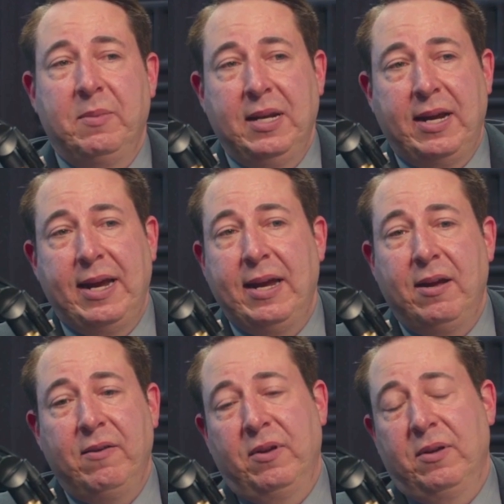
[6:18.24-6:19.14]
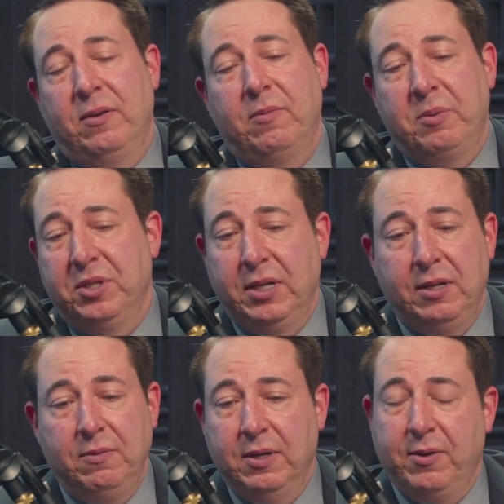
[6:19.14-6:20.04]
I mean, I have
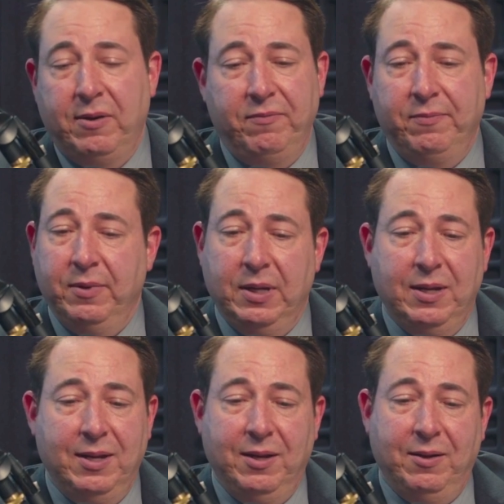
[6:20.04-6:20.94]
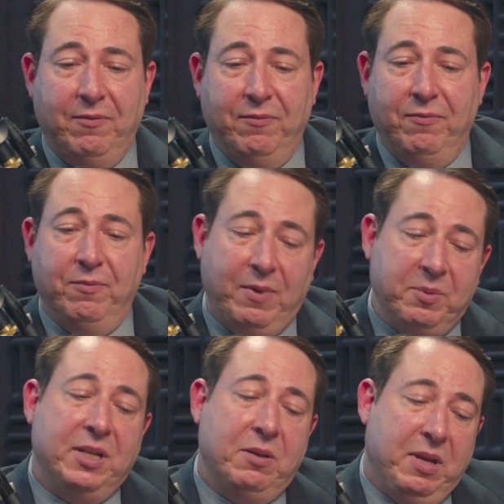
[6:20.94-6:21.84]
represented, I've
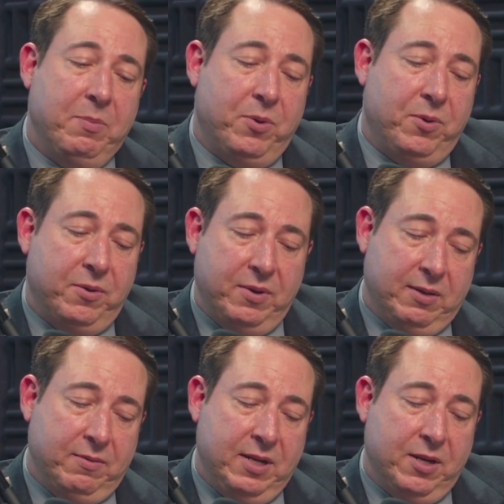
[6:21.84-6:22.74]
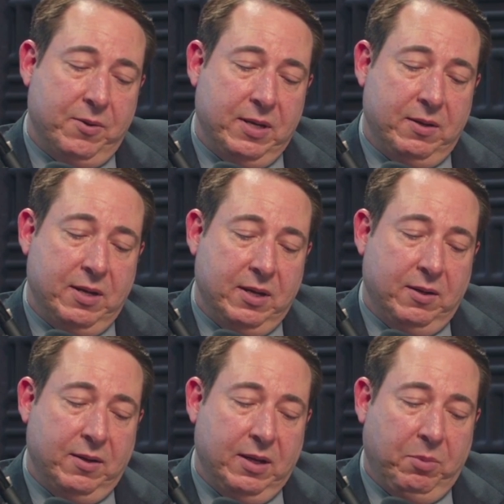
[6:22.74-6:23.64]
represented people, in
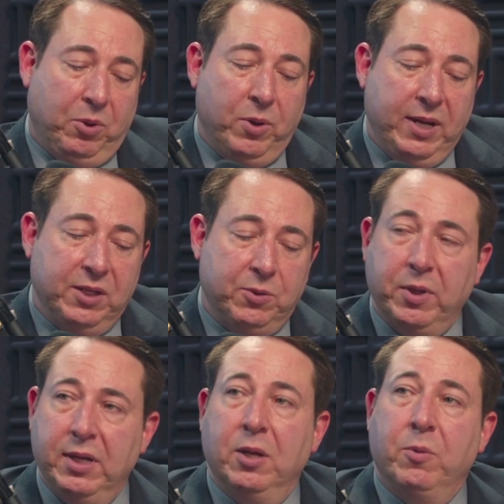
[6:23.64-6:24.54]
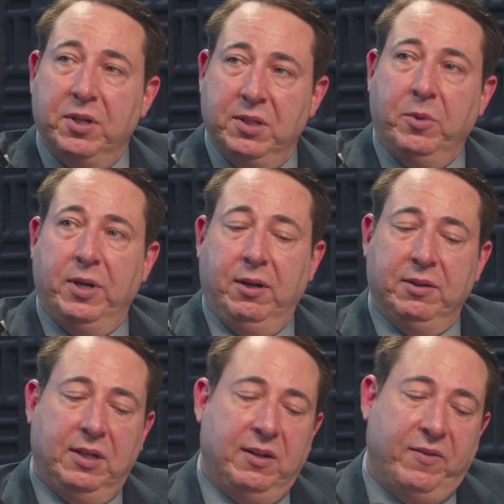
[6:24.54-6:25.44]
employees wanting to go work somewhere
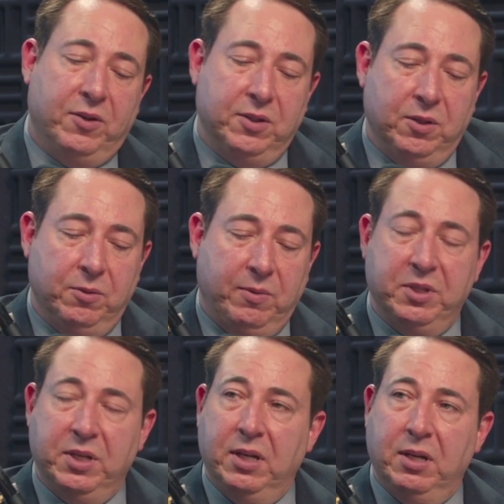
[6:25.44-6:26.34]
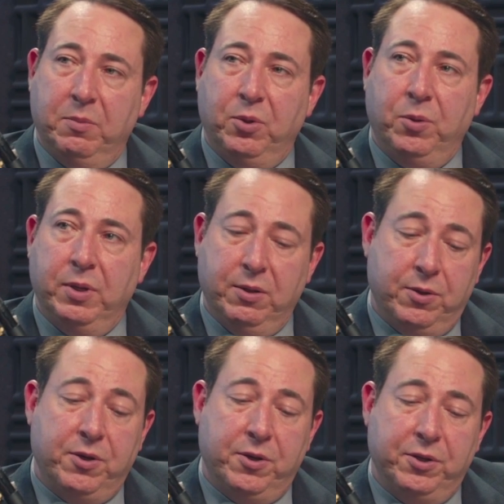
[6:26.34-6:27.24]
else, and I've also represented
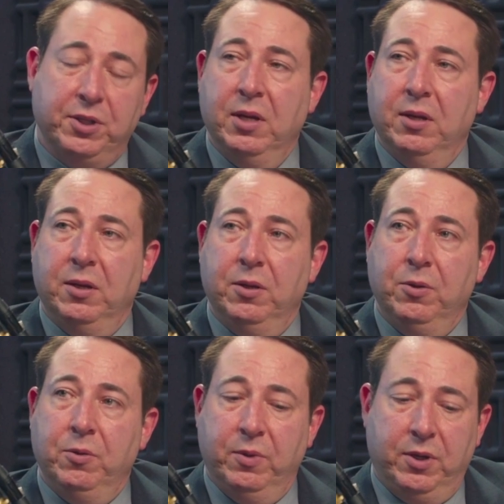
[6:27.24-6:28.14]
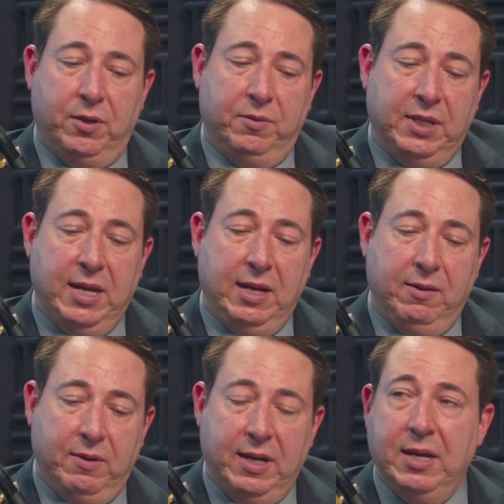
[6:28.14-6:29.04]
employers who were
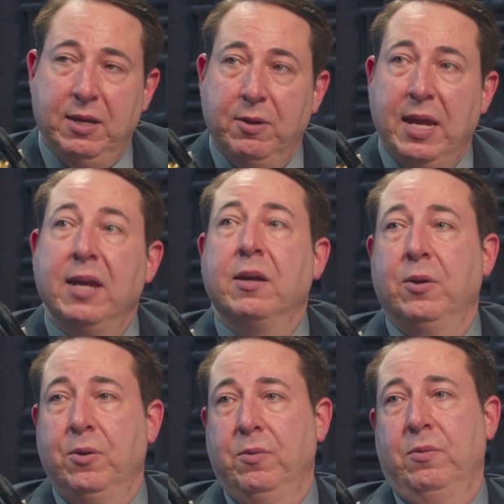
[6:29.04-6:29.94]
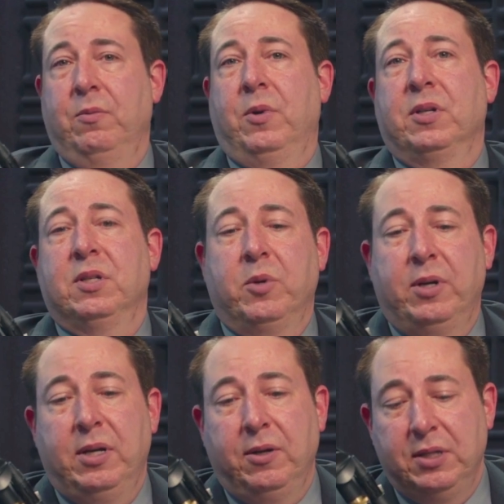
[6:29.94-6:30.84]
saying, "Hey, you can't go work
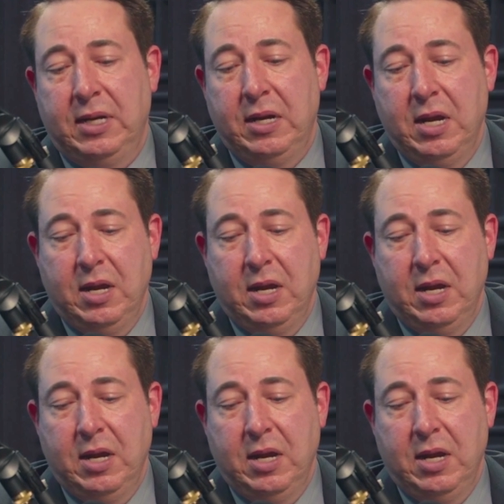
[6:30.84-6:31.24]
somewhere else, and